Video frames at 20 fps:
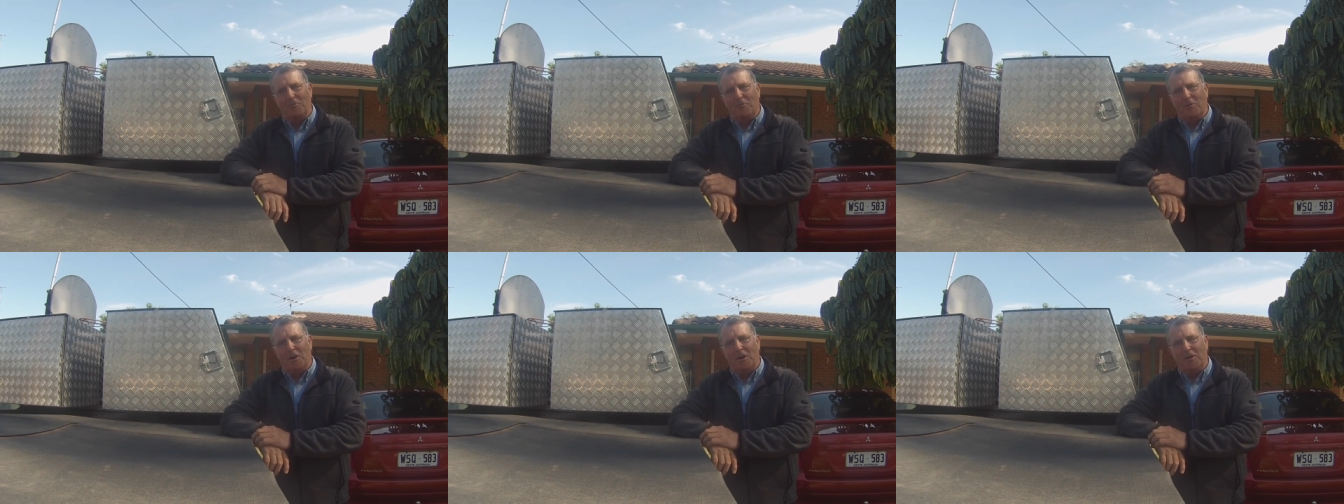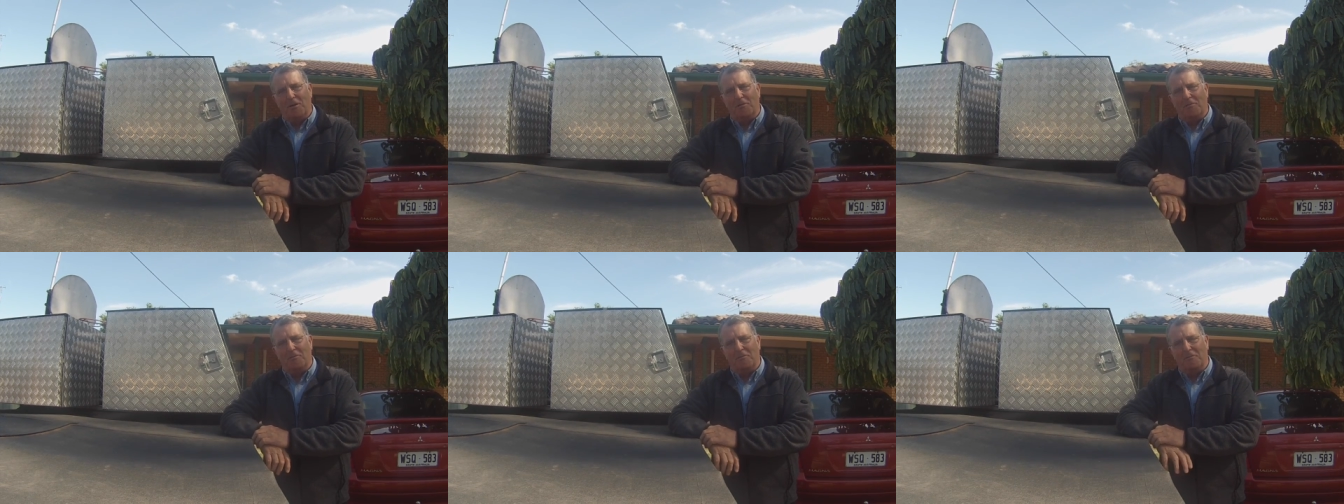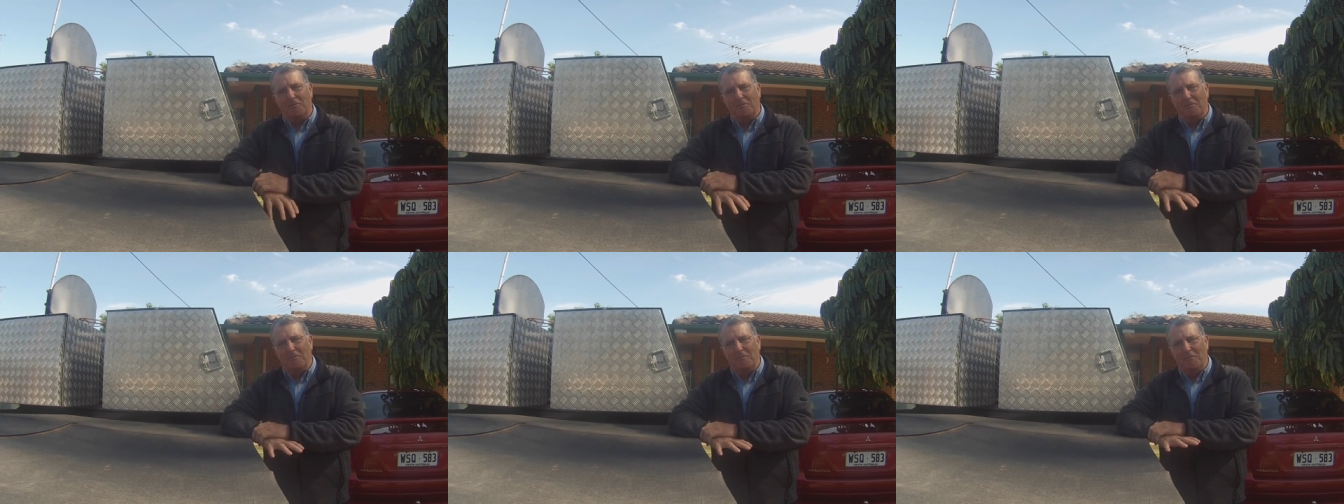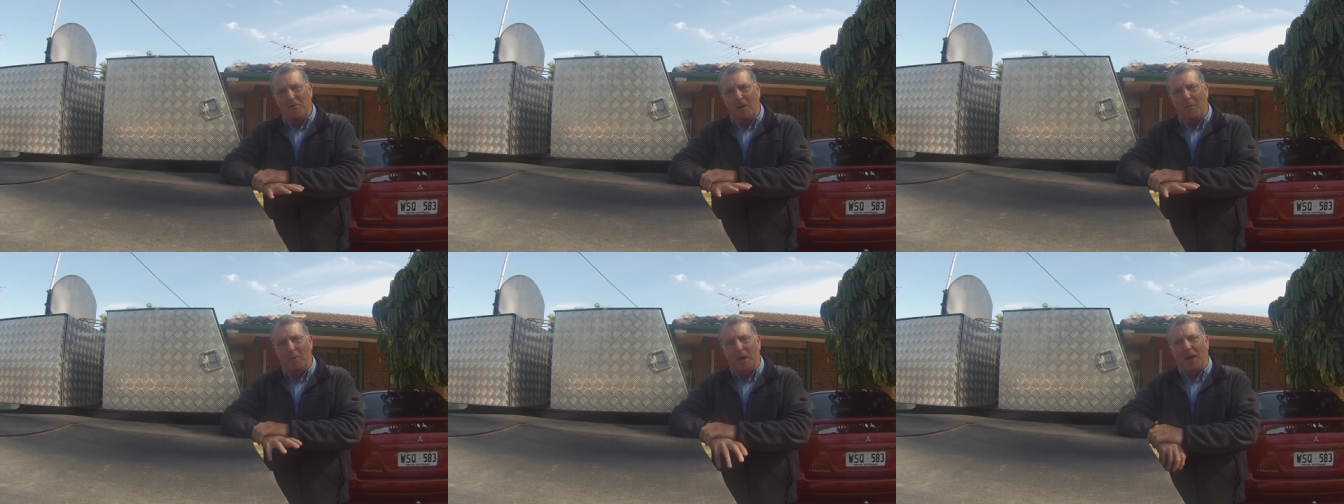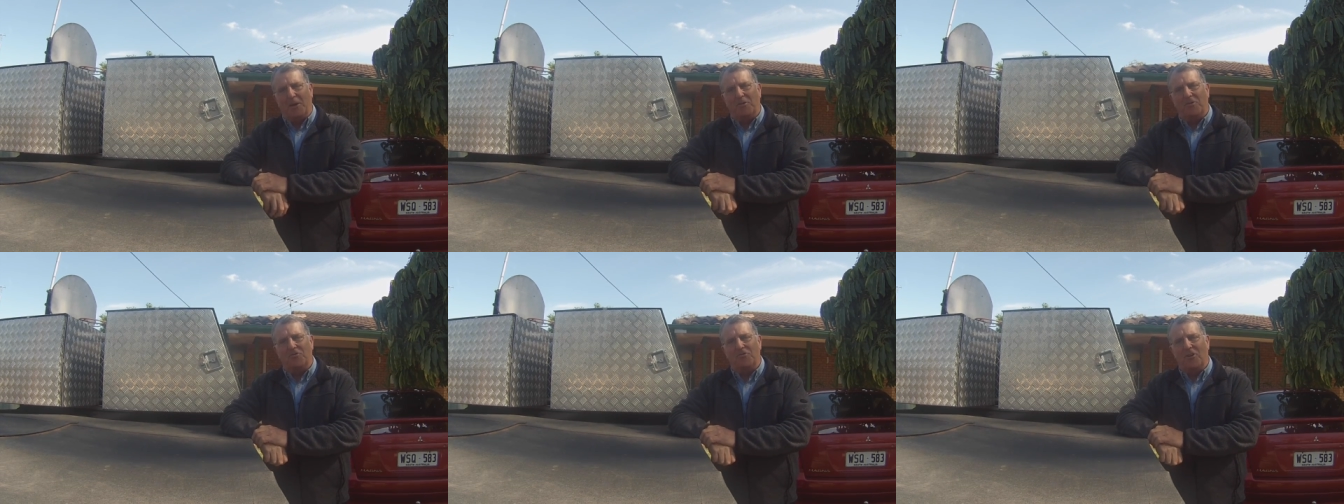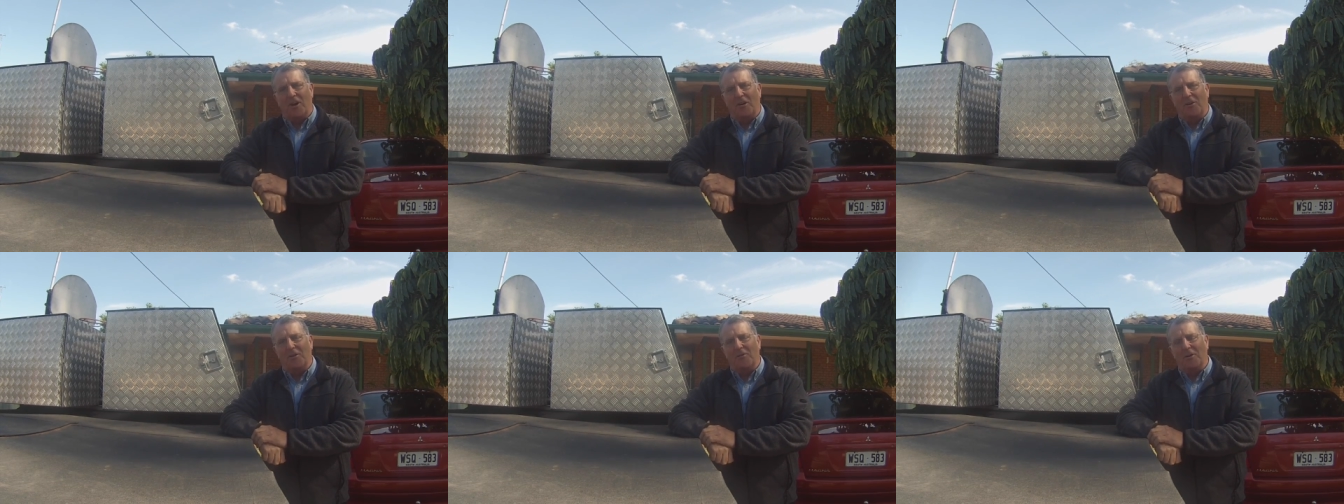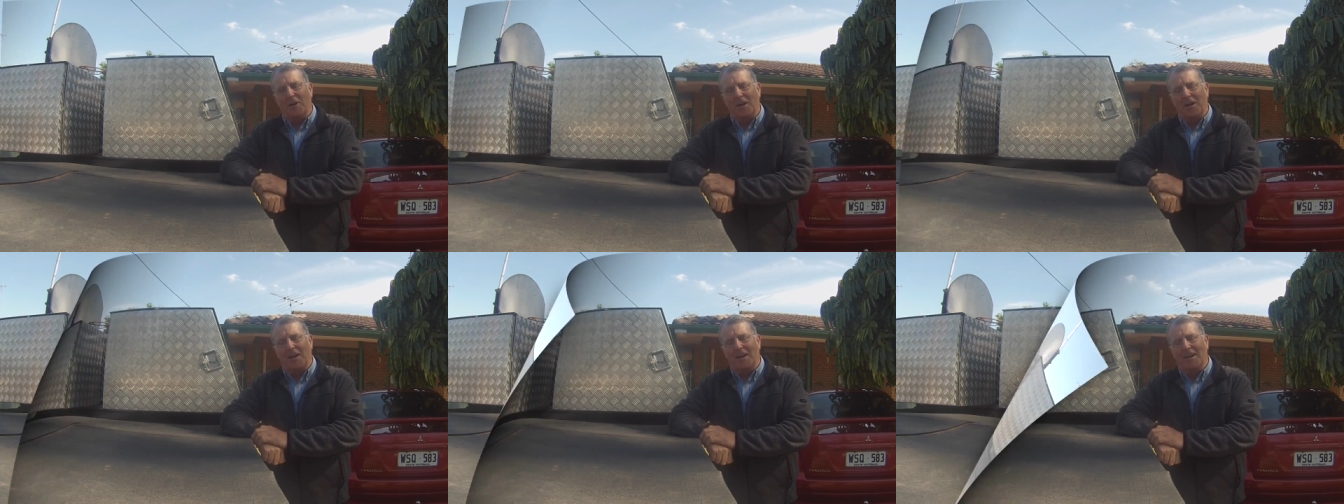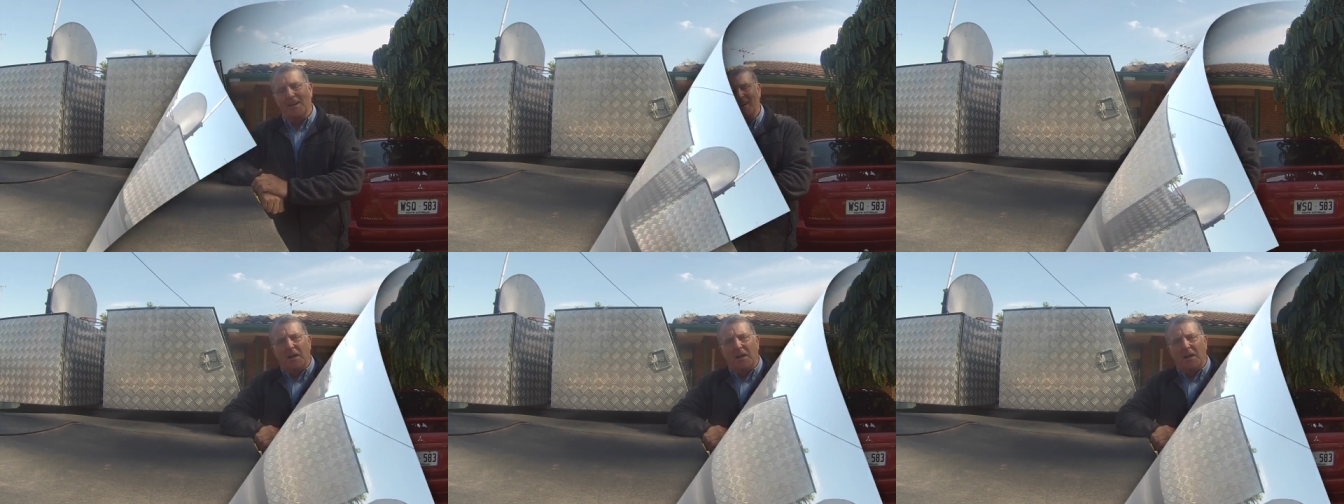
we're about to show you here.